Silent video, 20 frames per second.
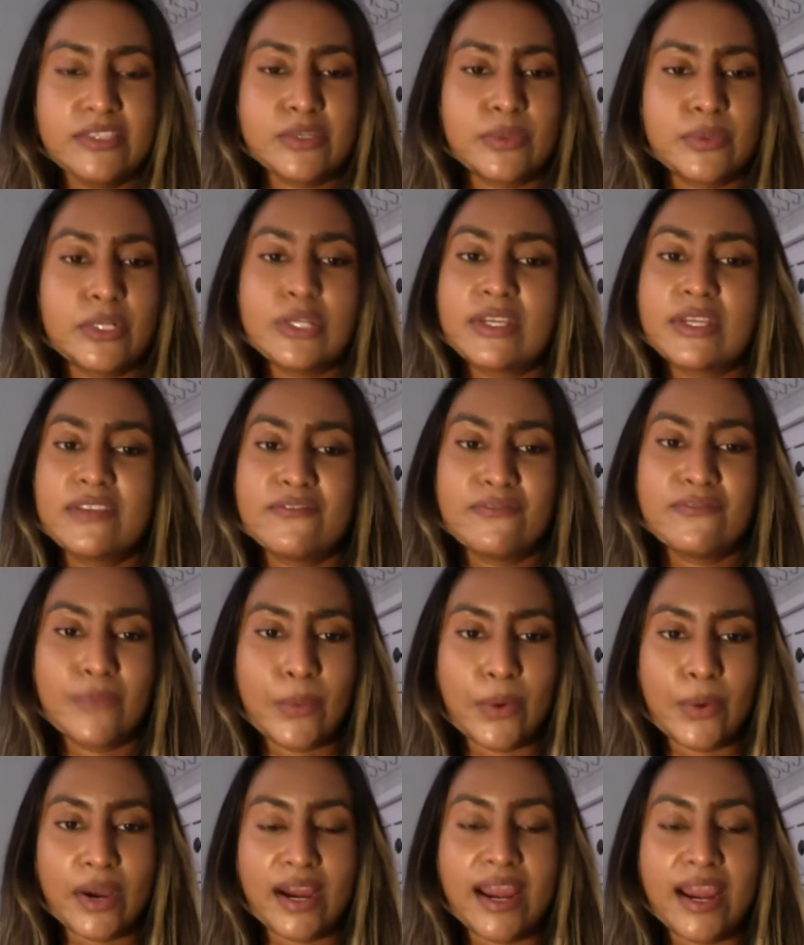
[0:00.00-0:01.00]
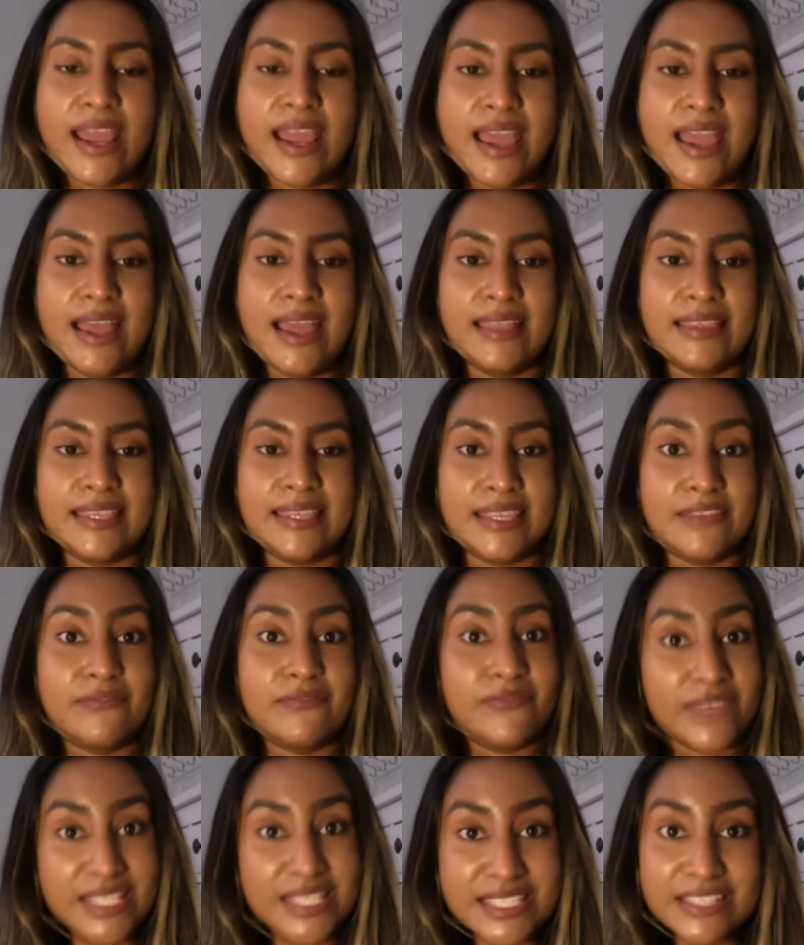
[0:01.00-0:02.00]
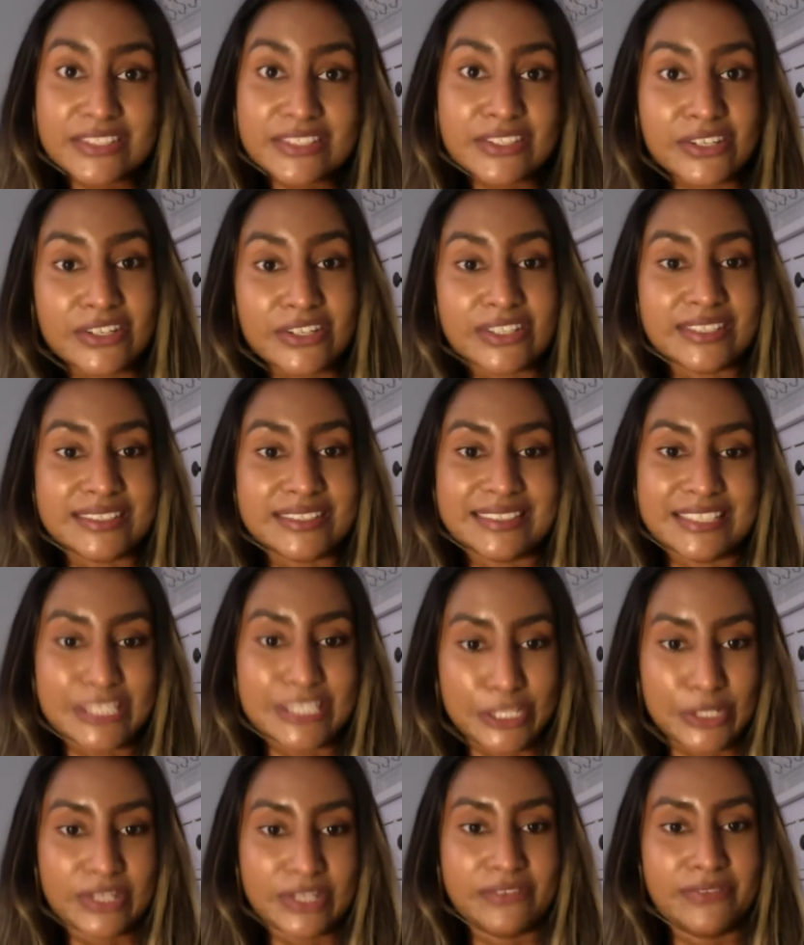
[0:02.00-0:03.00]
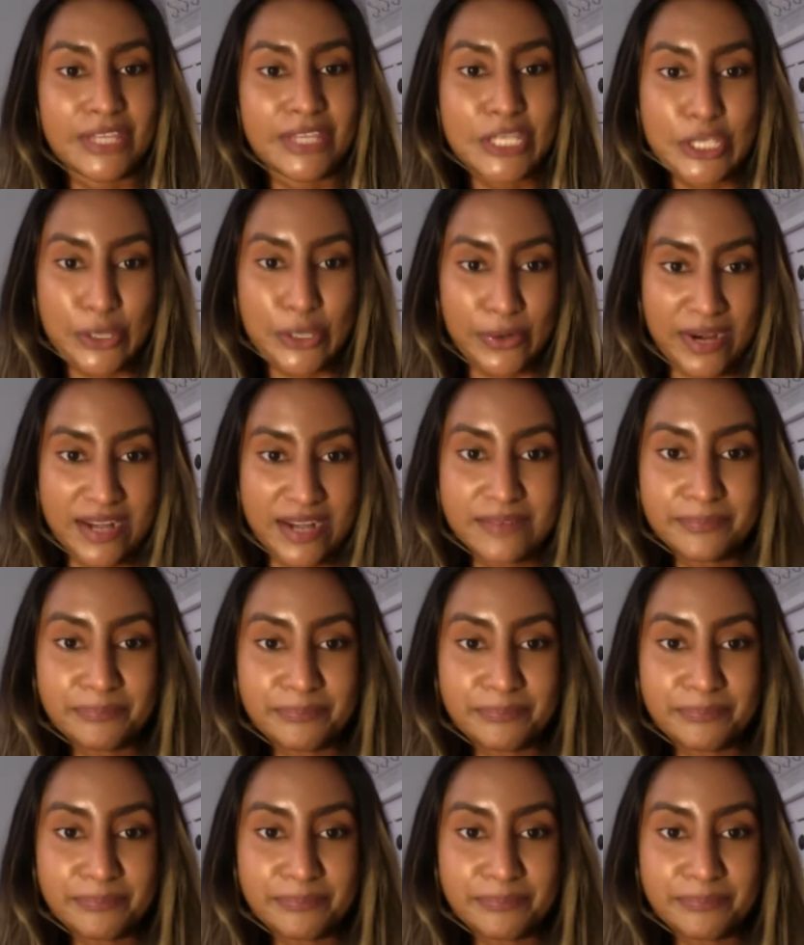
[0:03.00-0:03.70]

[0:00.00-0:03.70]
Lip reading: So we're looking for the physical look of the urine.